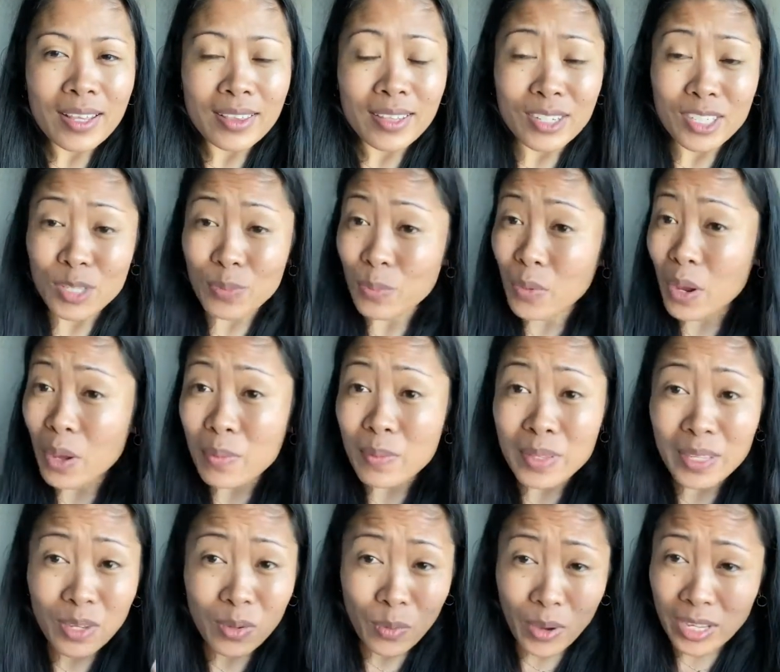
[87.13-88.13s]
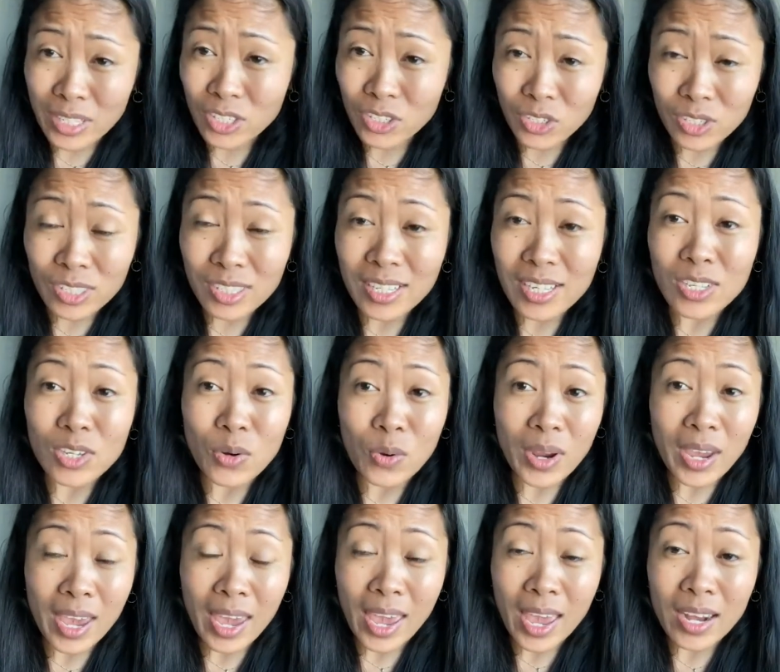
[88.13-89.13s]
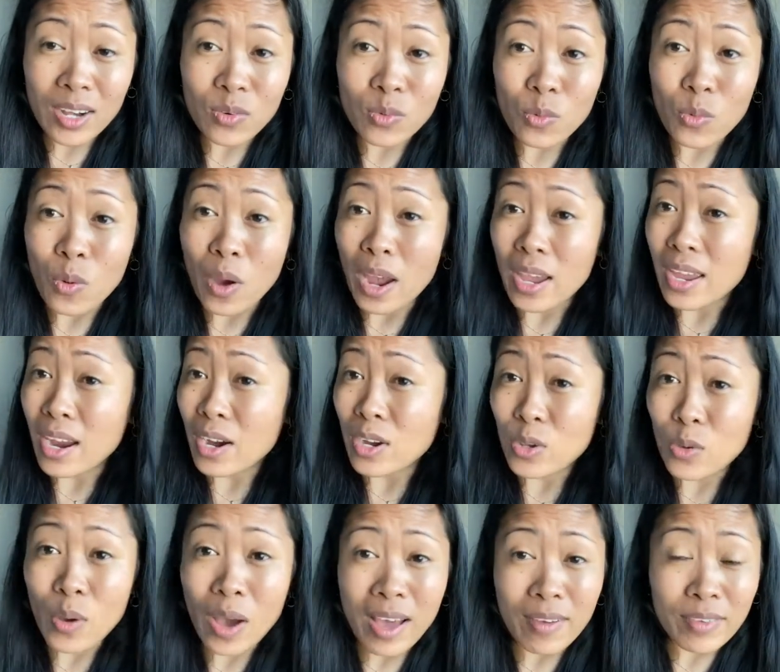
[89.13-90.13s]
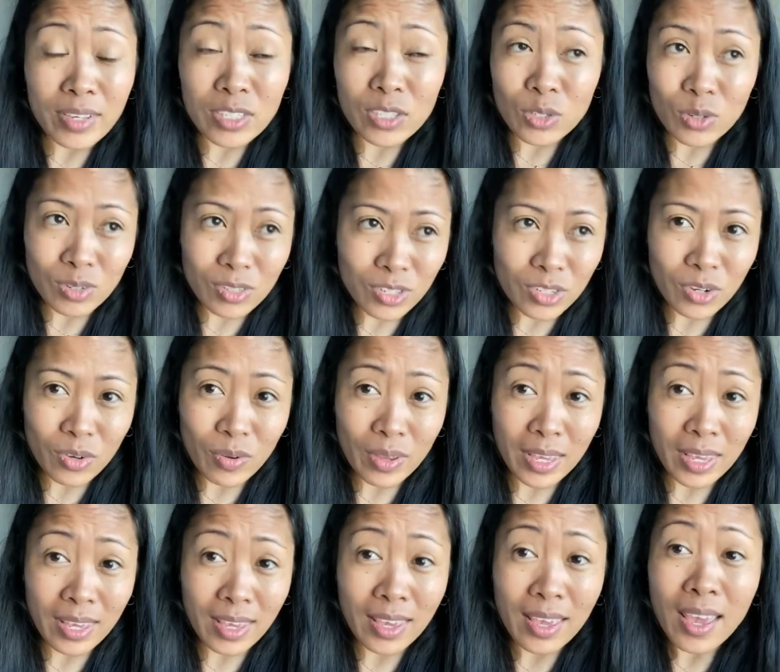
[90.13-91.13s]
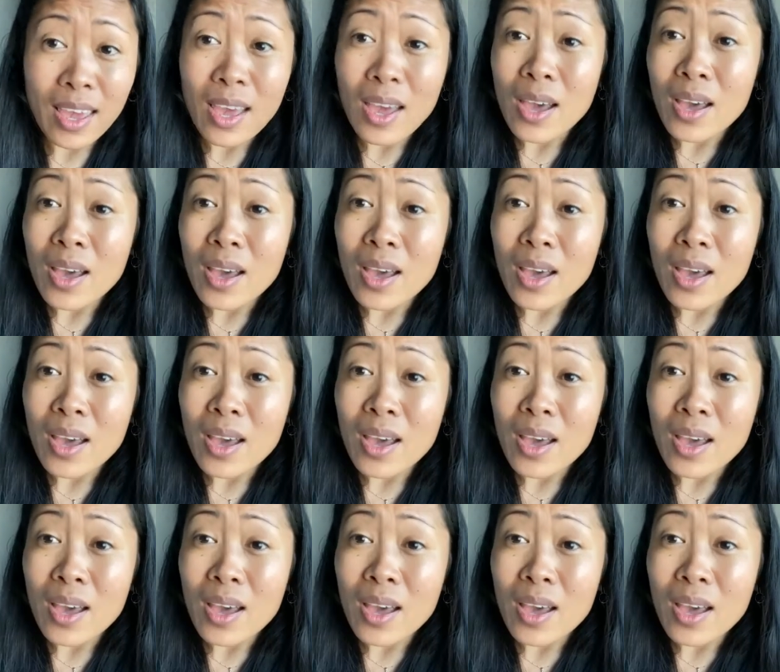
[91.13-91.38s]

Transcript: There's probably questions in your head. Why are you having surgery?